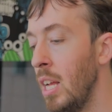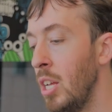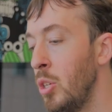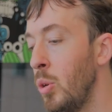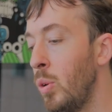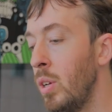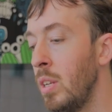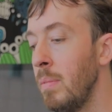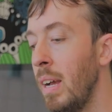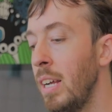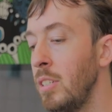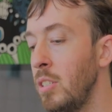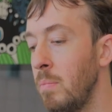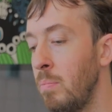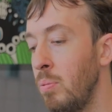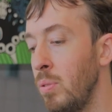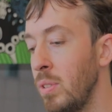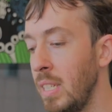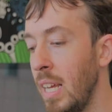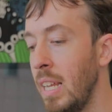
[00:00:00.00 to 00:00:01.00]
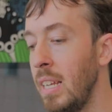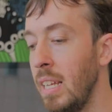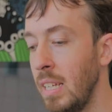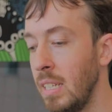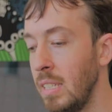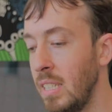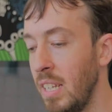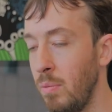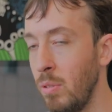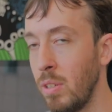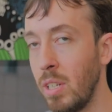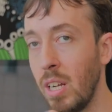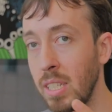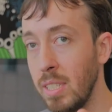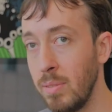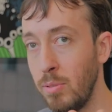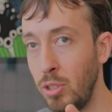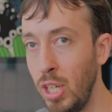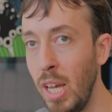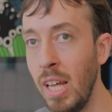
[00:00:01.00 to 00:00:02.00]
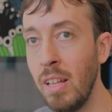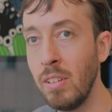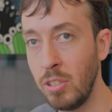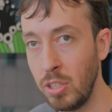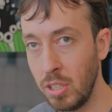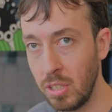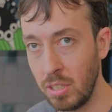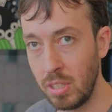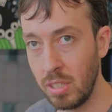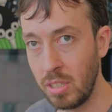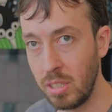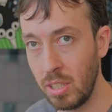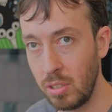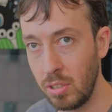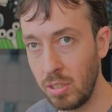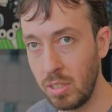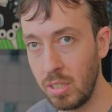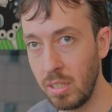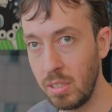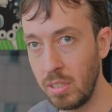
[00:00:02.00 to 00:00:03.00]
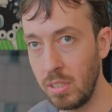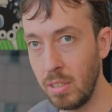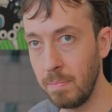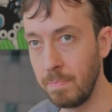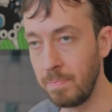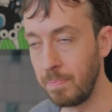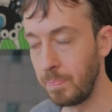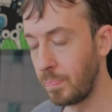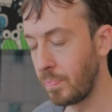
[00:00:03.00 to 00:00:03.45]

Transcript: you can imagine presenting different kinds of challenges to such a system.